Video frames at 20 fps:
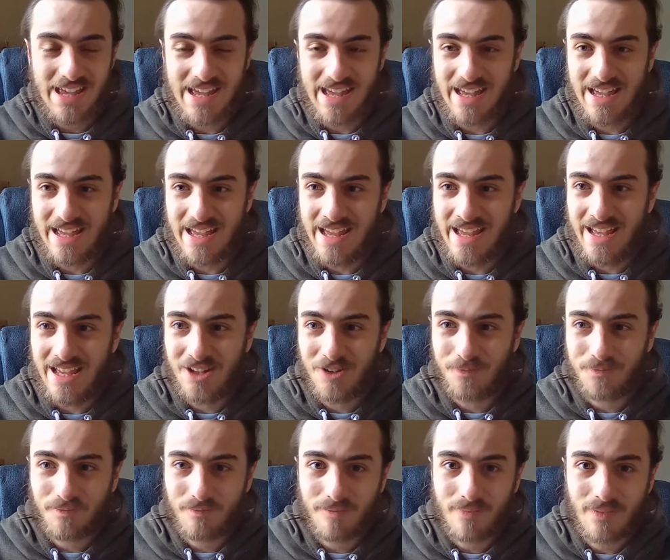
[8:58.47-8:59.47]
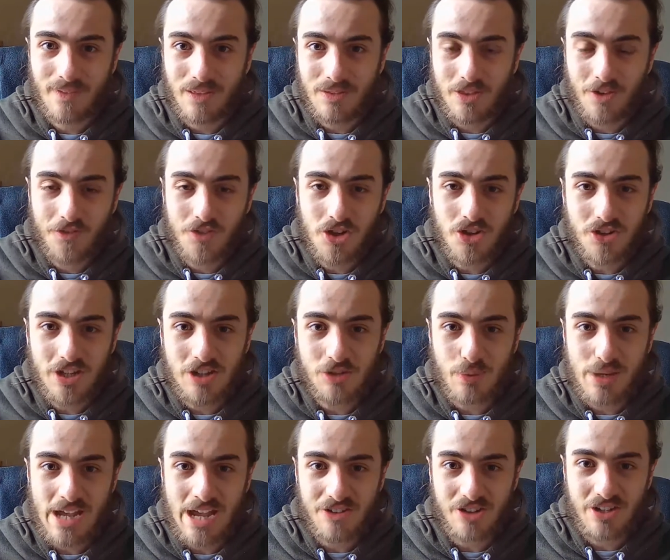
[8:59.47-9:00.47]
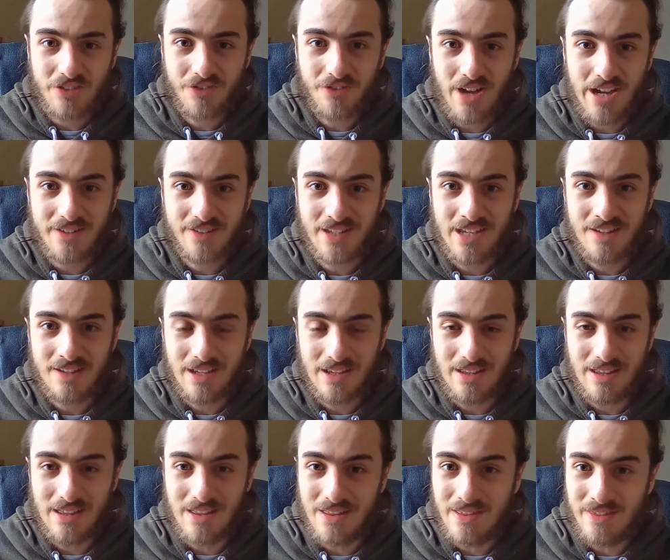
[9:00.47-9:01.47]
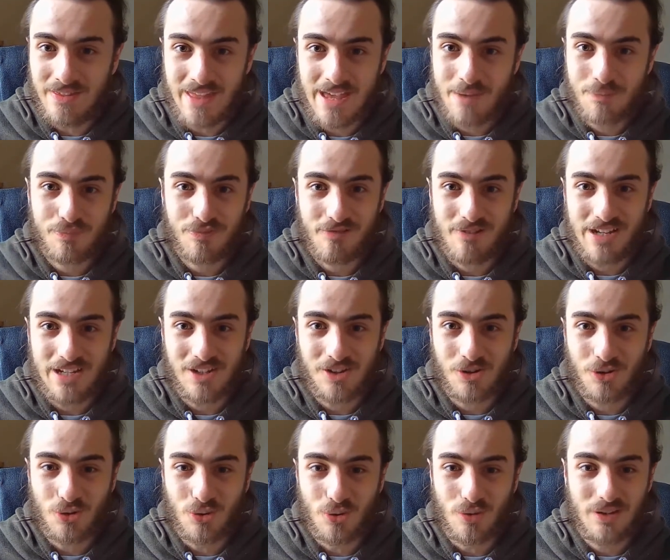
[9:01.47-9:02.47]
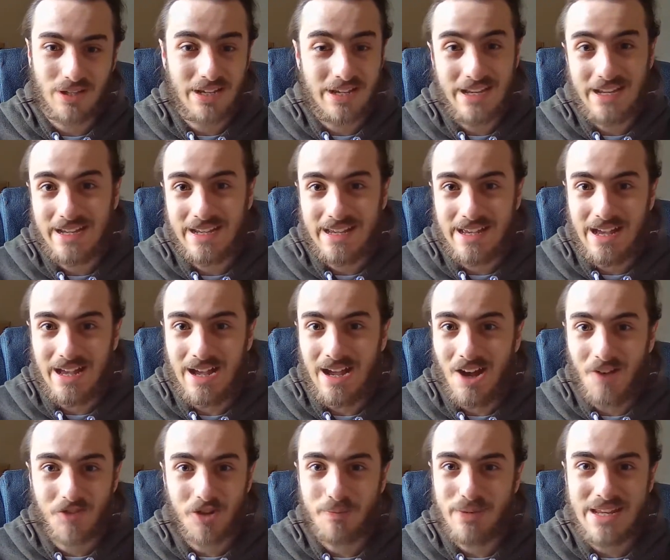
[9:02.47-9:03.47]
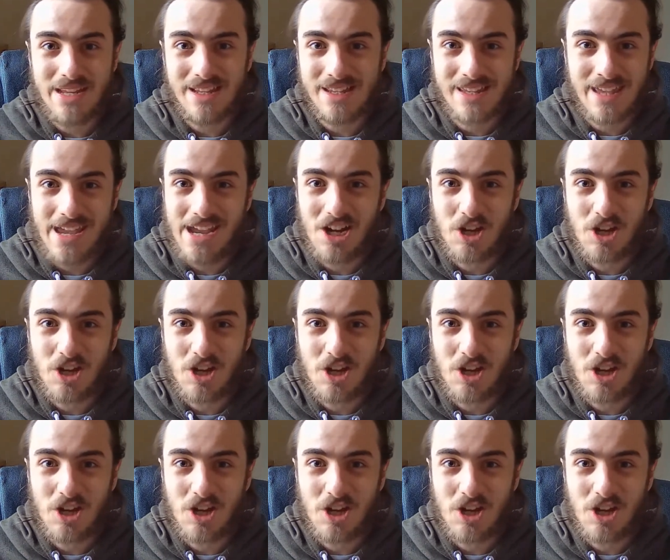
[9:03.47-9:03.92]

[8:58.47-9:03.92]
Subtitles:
And the few scenes we actually fight in, they're pretty cool. After being kicked